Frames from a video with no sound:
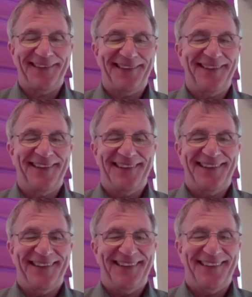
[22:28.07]
Okay, I
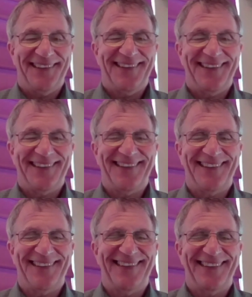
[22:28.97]
will.
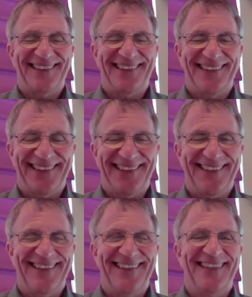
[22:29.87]

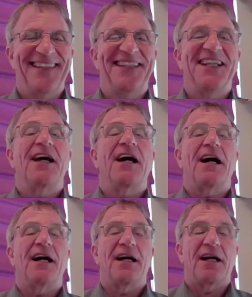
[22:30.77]
Yeah, it was just a
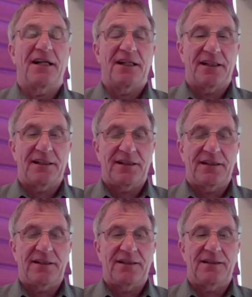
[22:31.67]
very random
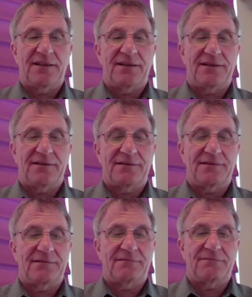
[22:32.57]
occurrence that I just
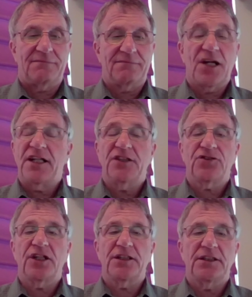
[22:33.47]
happened to encounter
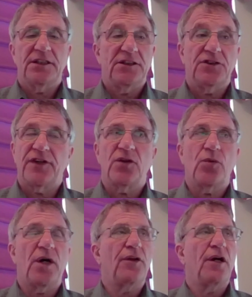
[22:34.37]
this gentleman. He's
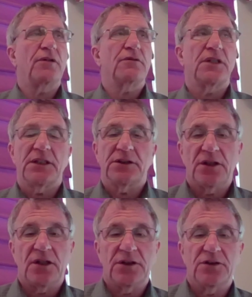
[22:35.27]
very well known,
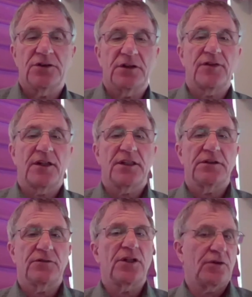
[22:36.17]
and he's a
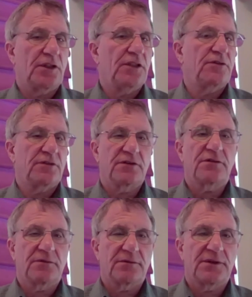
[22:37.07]
very
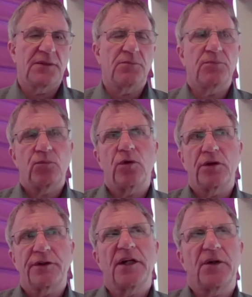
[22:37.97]
he
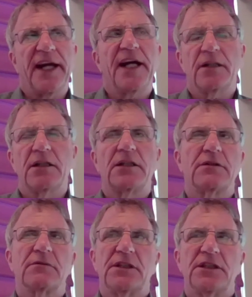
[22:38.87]
will handle
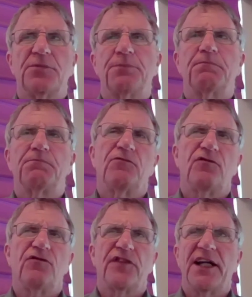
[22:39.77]
it. He's
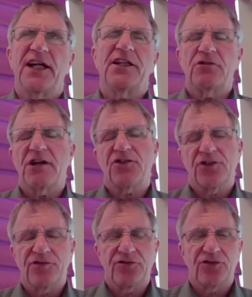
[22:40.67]
fairly
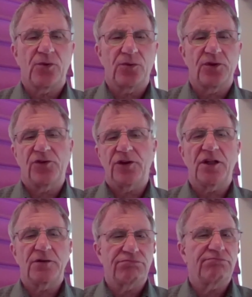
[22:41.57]
aggressive, so it was
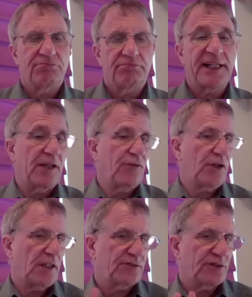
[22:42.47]
might give
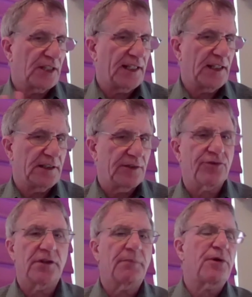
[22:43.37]
you a slightly
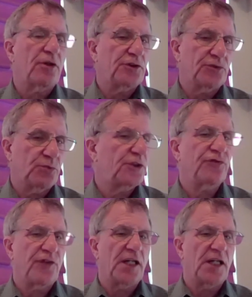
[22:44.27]
different approach, which
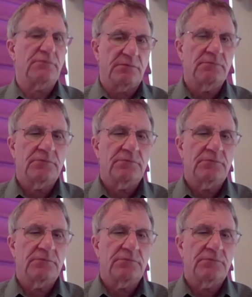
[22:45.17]
is fine.